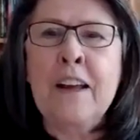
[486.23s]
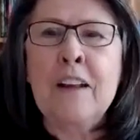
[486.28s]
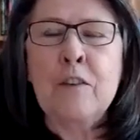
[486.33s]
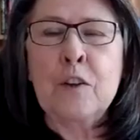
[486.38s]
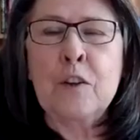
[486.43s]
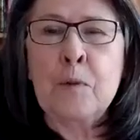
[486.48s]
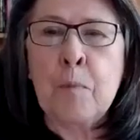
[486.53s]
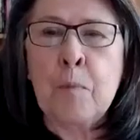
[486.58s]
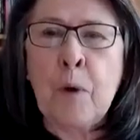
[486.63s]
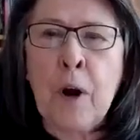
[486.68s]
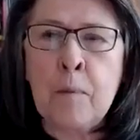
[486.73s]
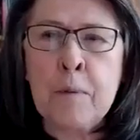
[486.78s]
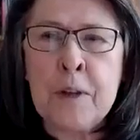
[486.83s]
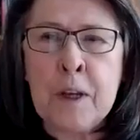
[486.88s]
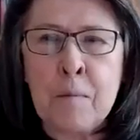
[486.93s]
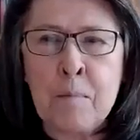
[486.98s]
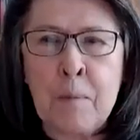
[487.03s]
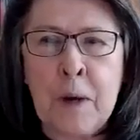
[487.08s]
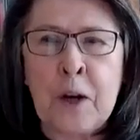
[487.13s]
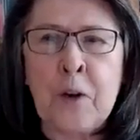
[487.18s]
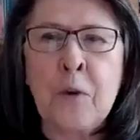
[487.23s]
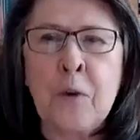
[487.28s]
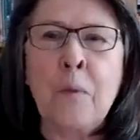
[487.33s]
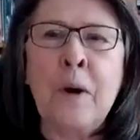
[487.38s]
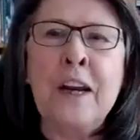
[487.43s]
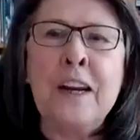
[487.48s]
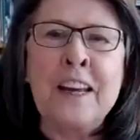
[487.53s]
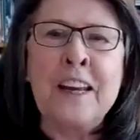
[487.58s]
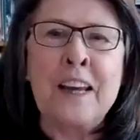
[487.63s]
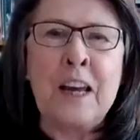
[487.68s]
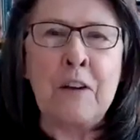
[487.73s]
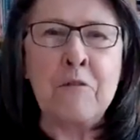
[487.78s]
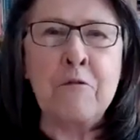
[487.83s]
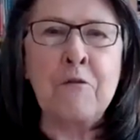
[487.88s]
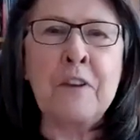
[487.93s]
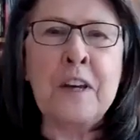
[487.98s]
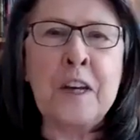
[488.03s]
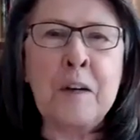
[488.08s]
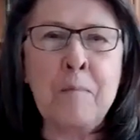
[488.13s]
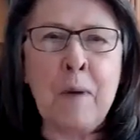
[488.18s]
there's probably a better way to get
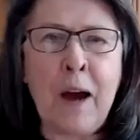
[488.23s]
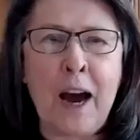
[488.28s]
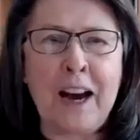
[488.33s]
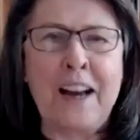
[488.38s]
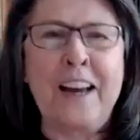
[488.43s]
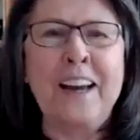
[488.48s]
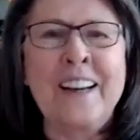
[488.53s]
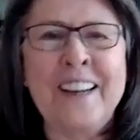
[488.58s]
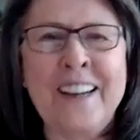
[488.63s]
feedback